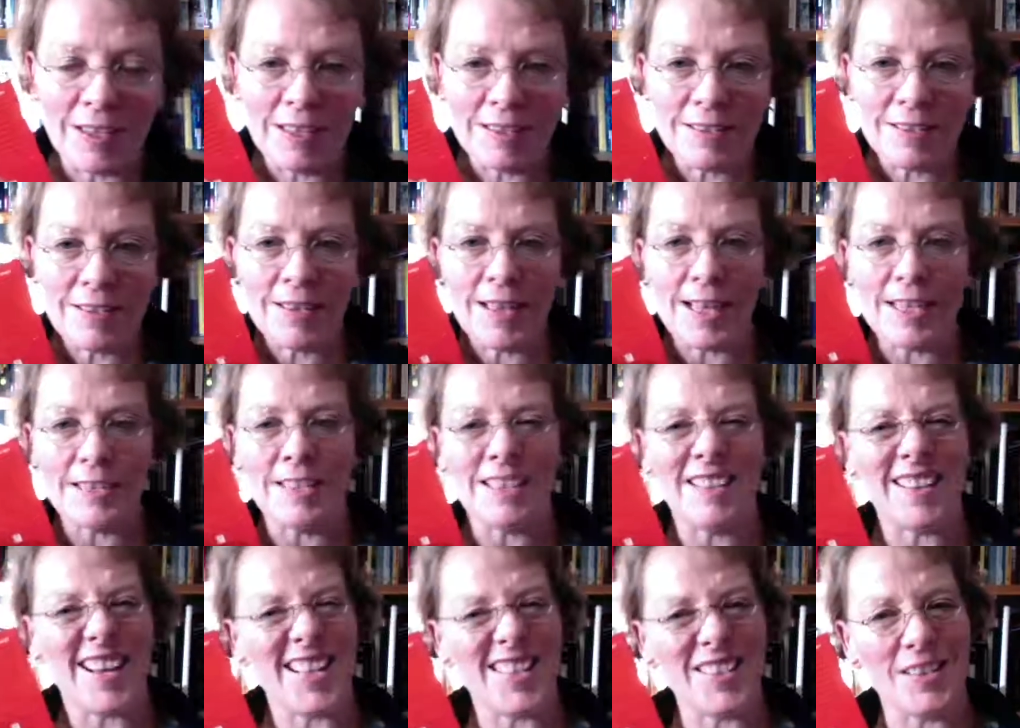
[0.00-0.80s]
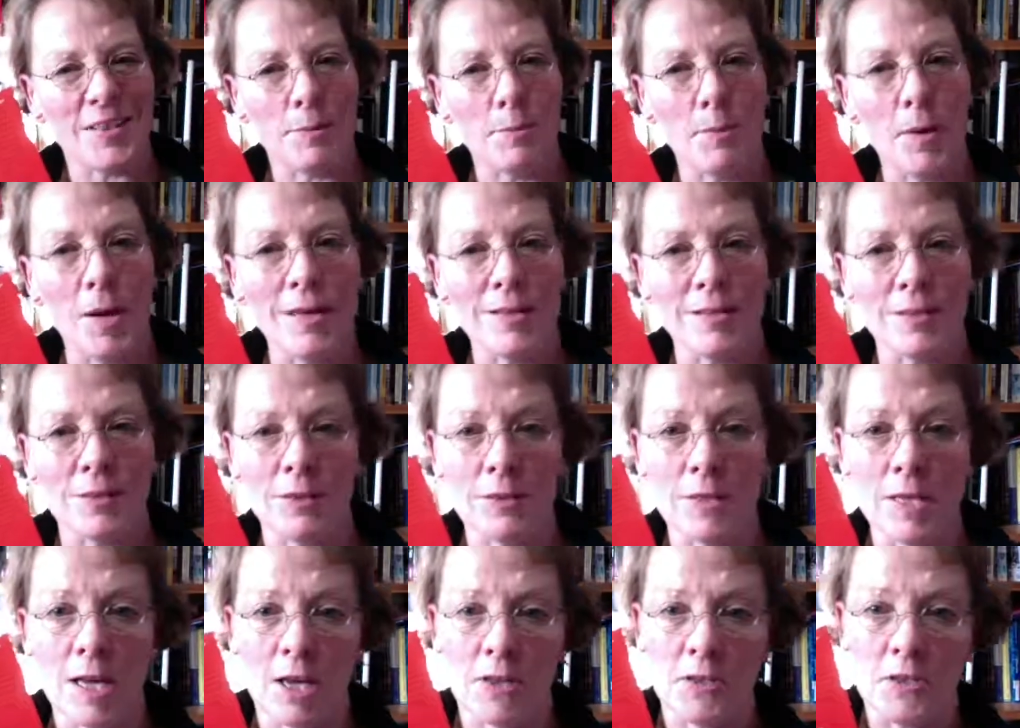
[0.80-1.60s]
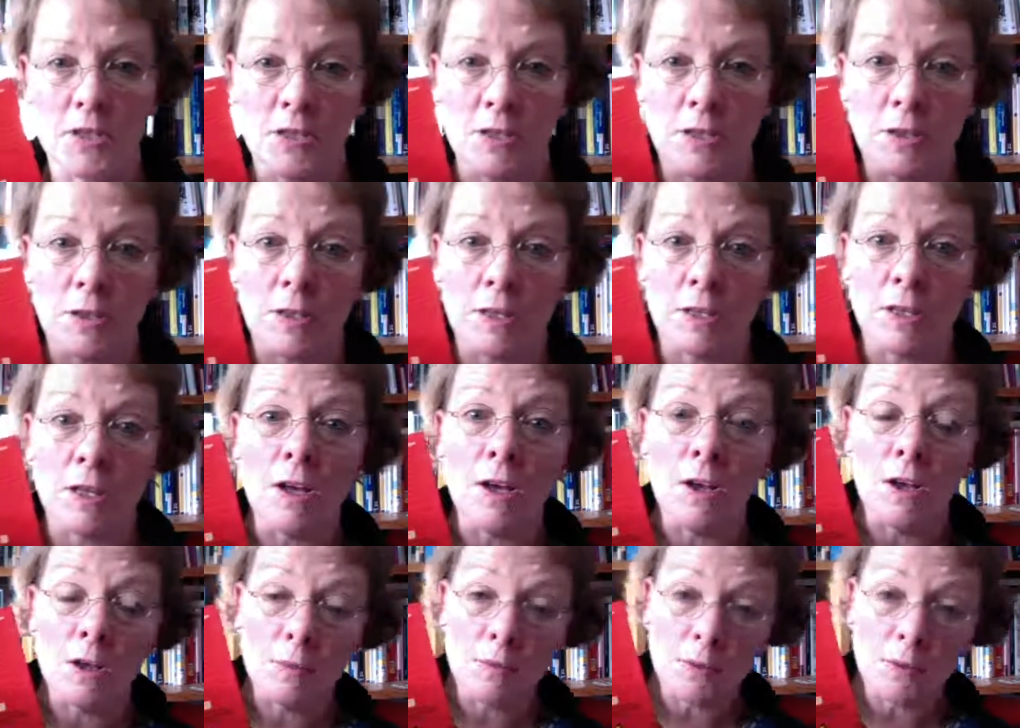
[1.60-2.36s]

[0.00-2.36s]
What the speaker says: so that's a nice sort of personal touch, and you can